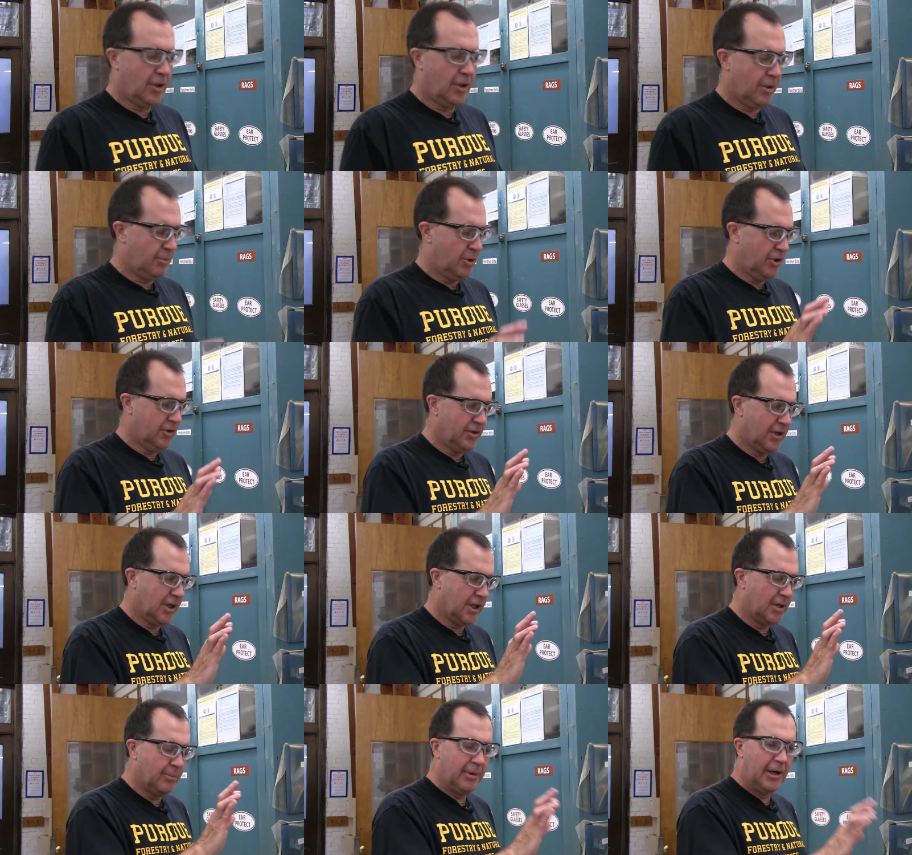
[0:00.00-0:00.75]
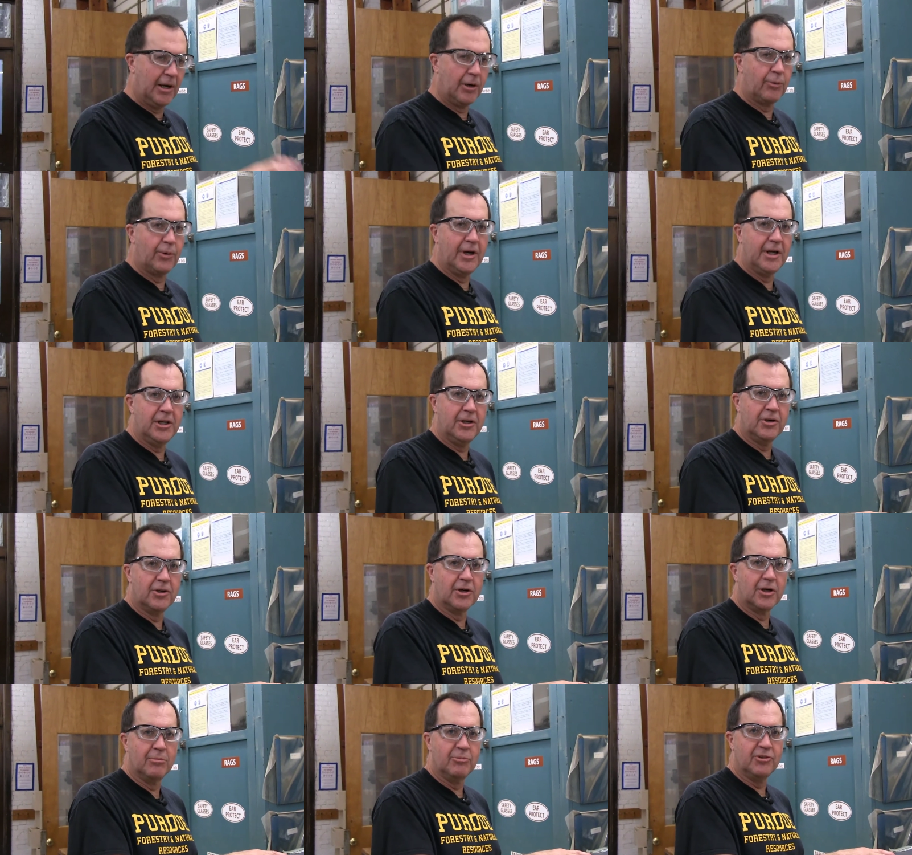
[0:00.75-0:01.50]
going to talk about
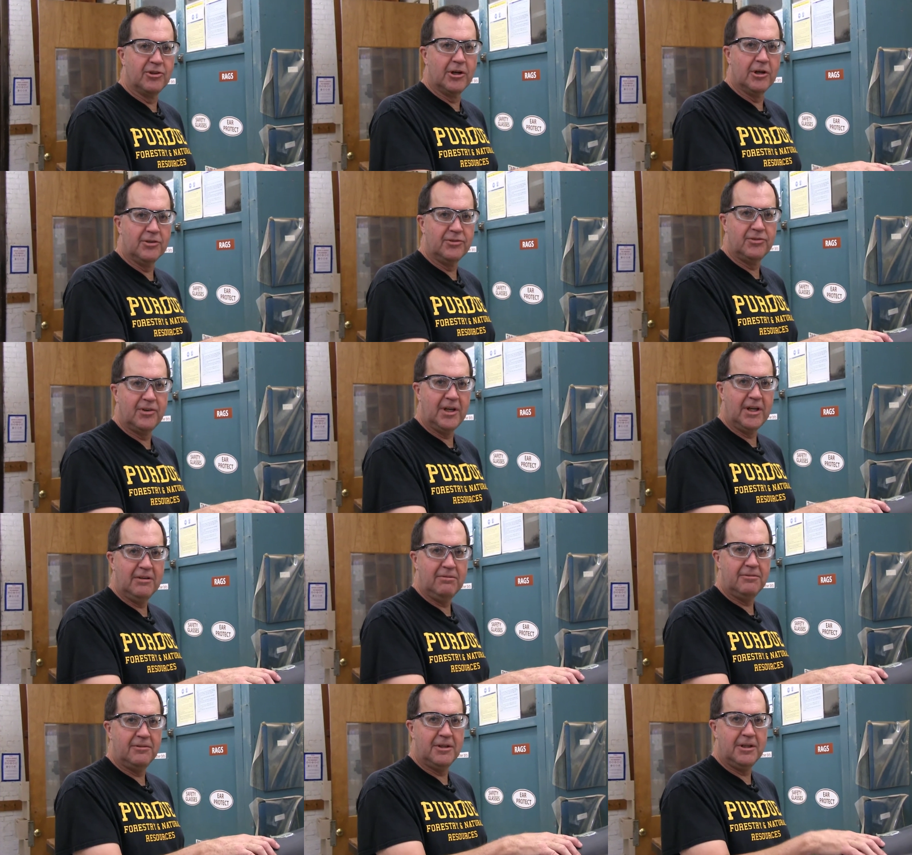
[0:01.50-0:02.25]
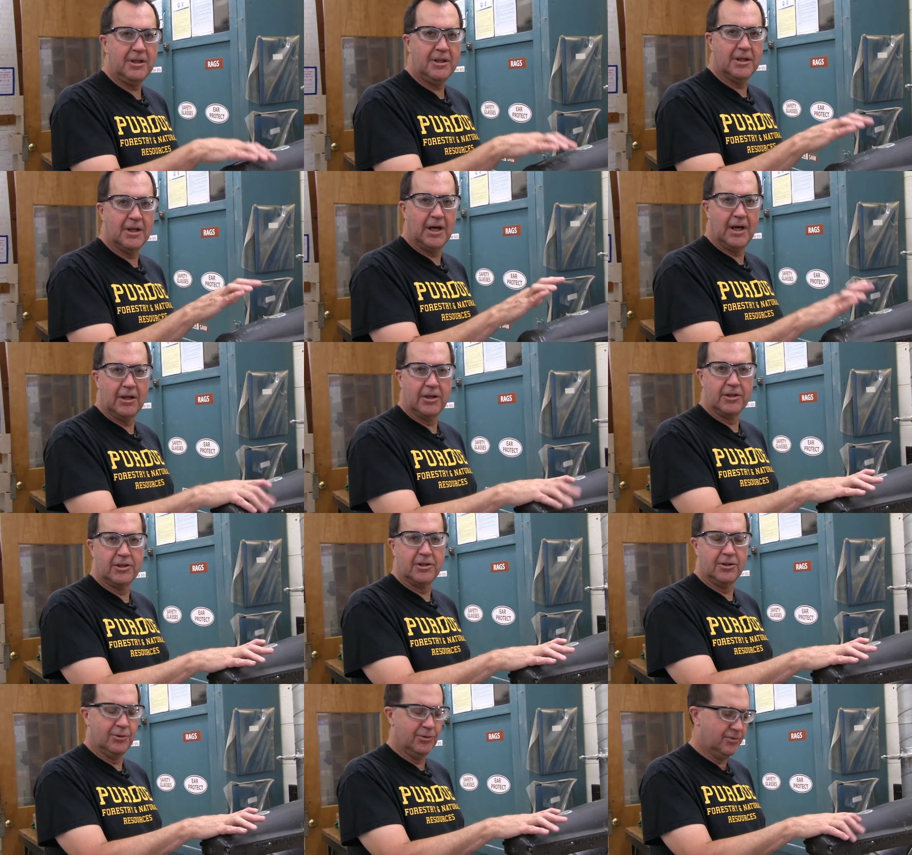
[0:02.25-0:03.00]
radial arm saw safety and how
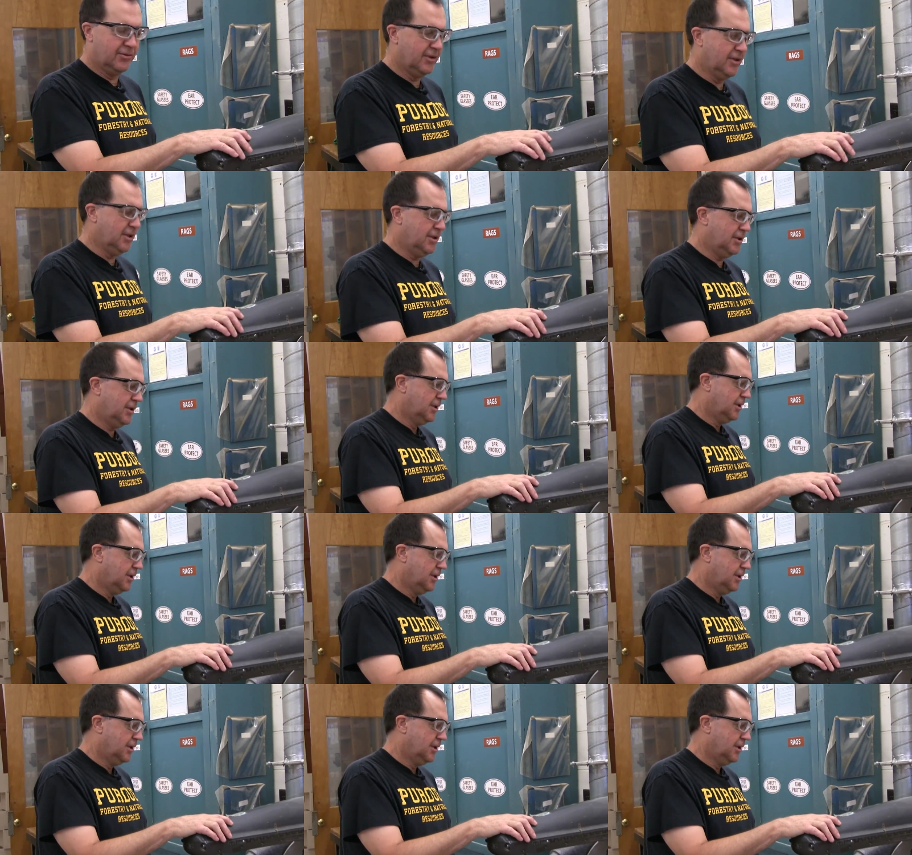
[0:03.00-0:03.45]
to use it.